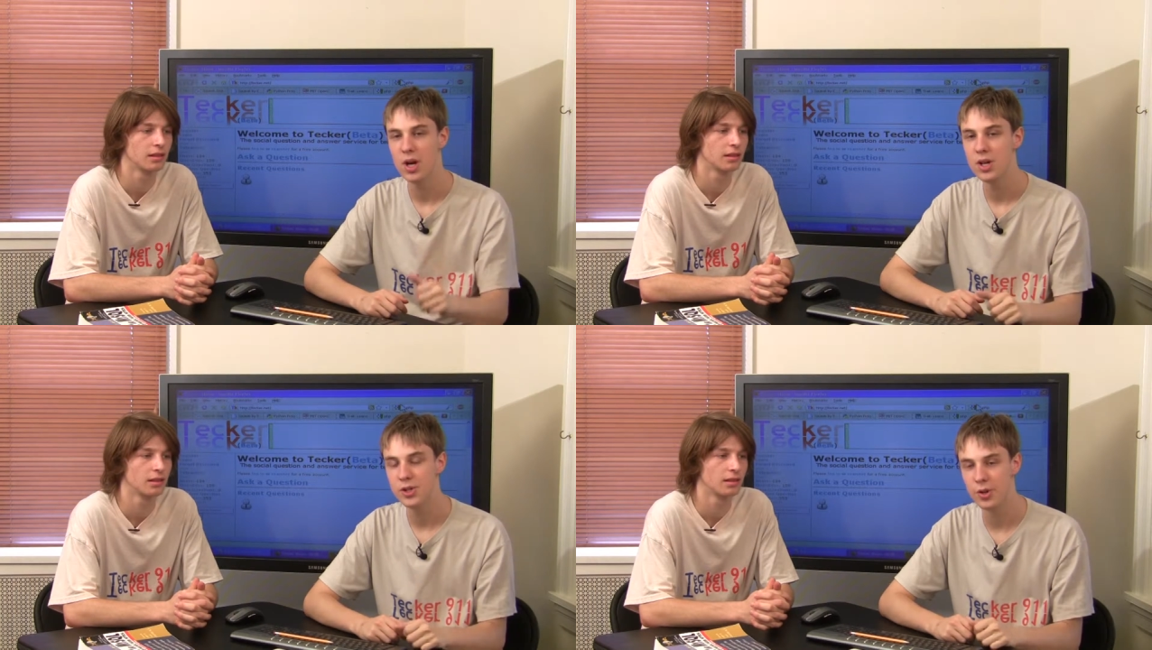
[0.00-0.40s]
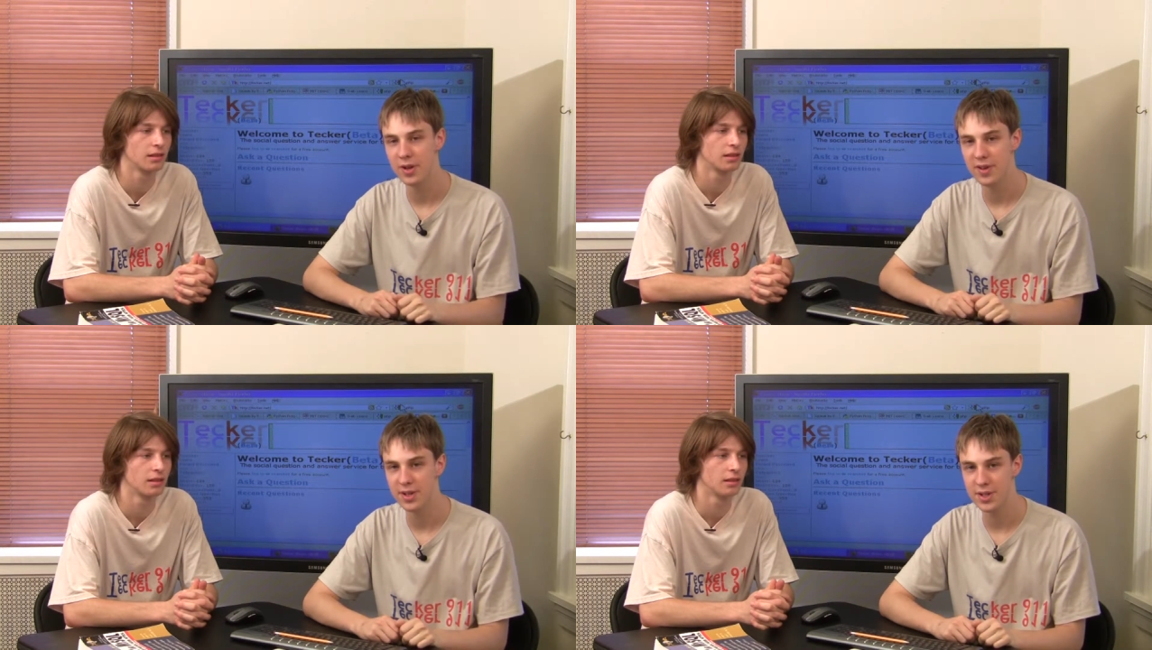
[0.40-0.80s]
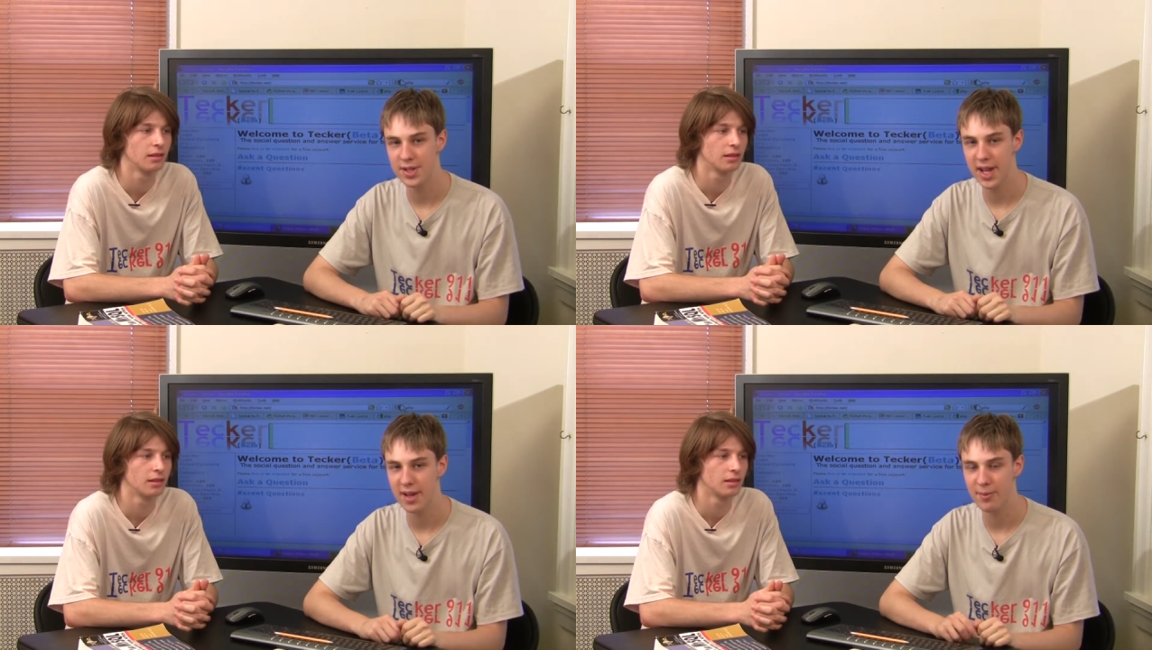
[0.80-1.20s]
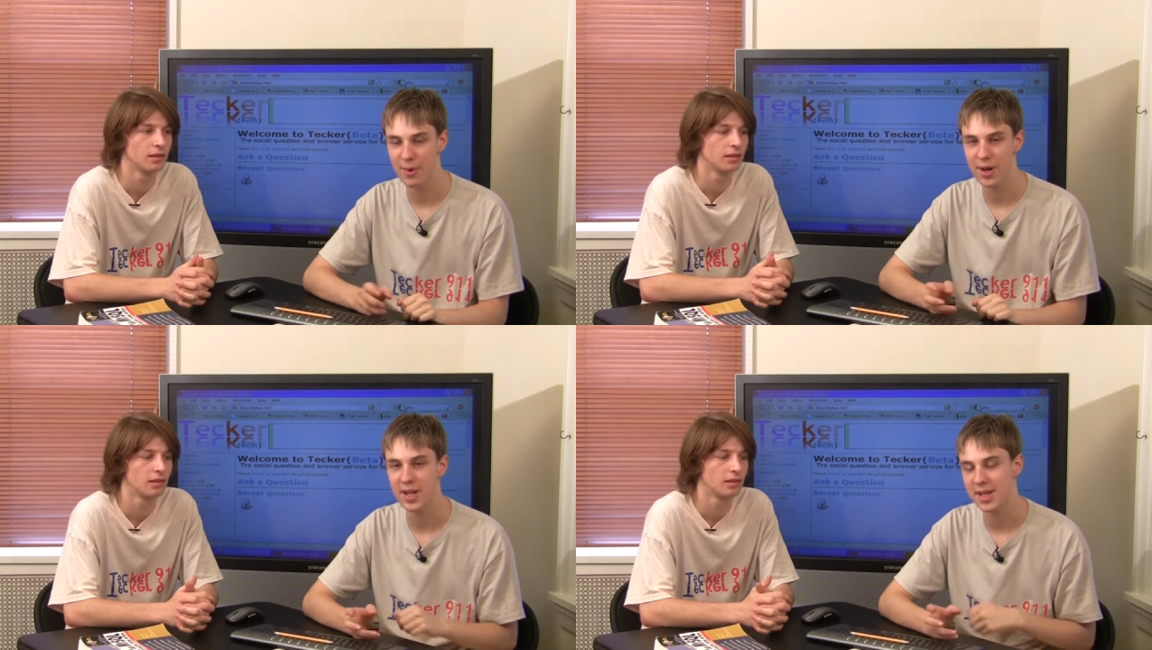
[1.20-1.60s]
Speaker 1: sort of understand
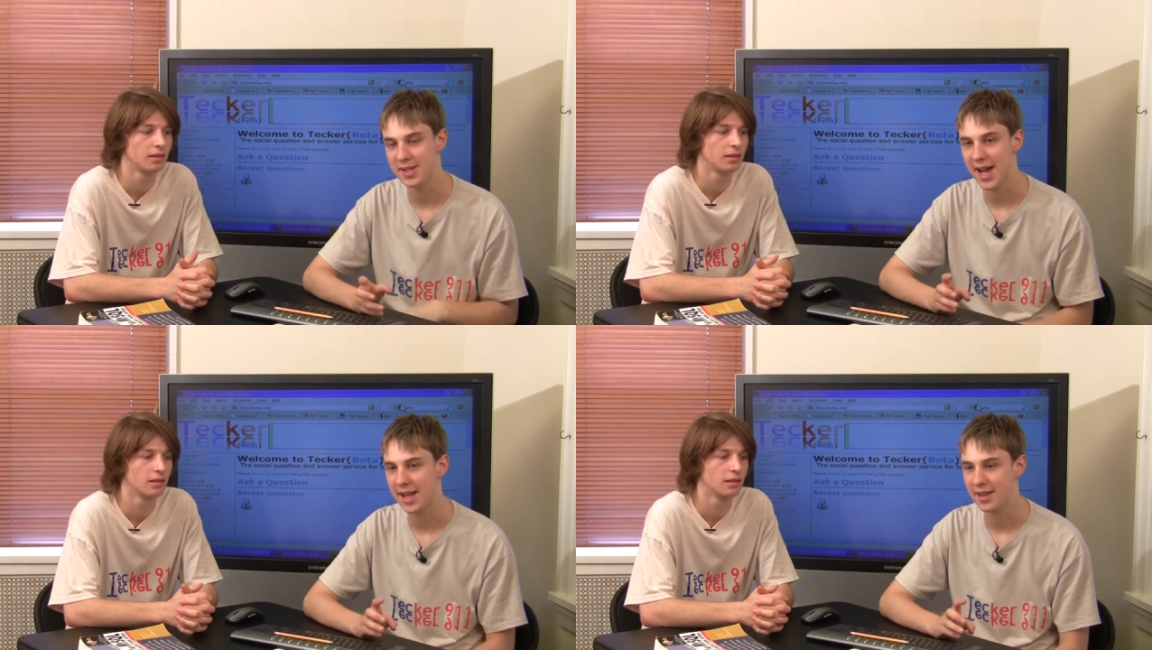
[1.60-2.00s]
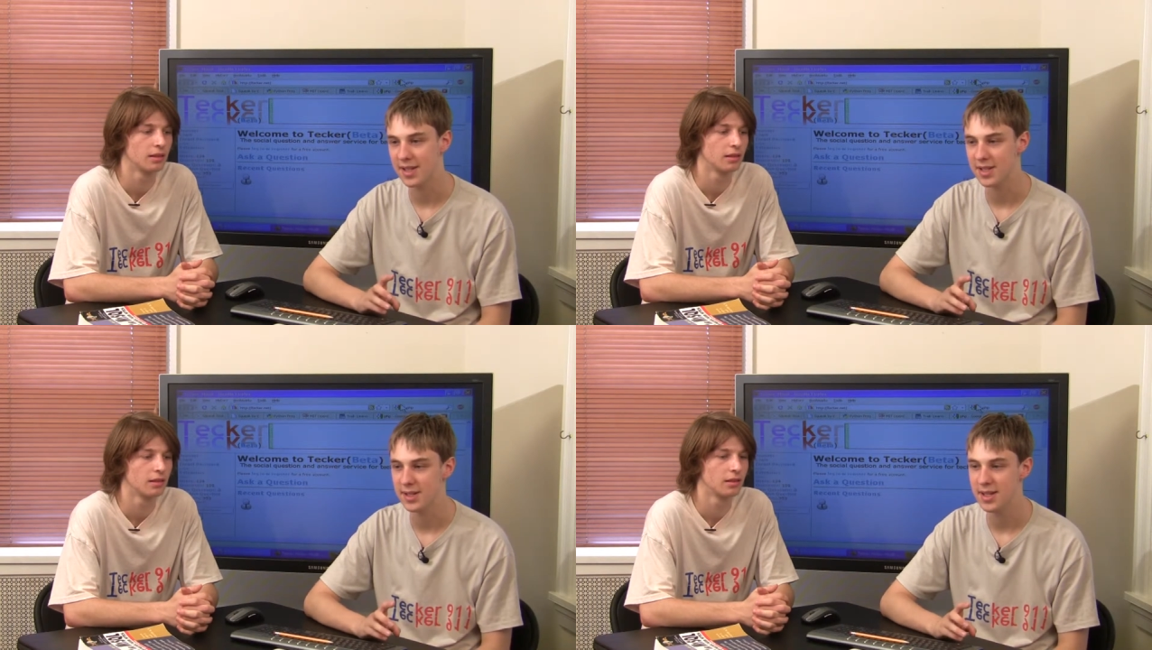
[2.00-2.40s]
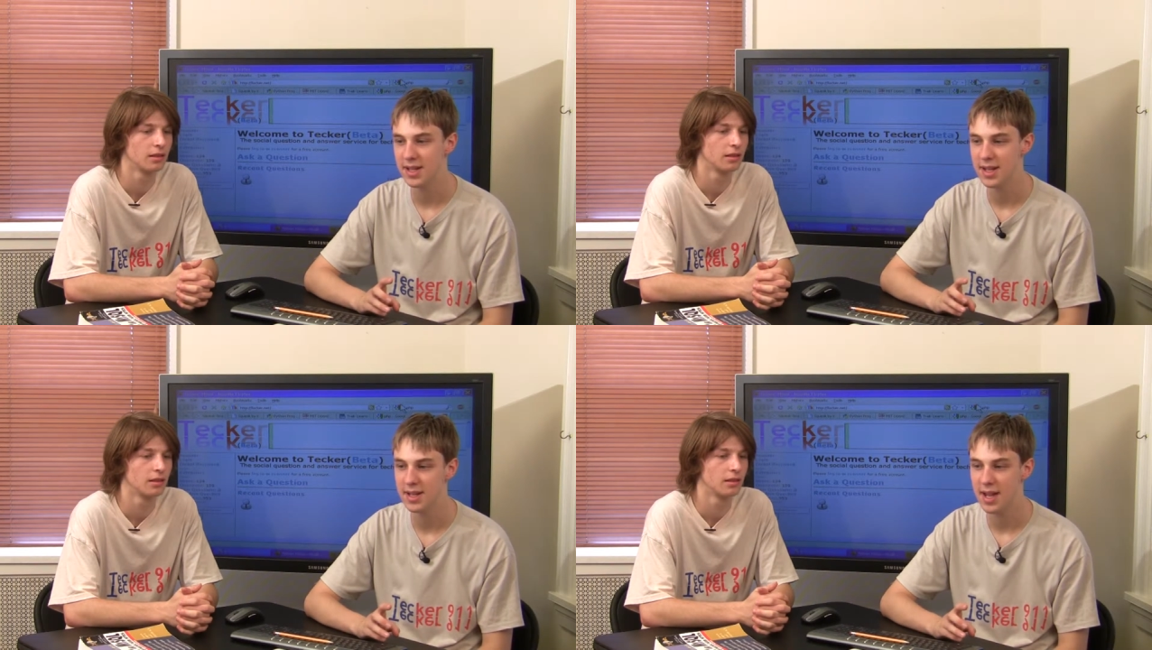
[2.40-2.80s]
what exactly is needed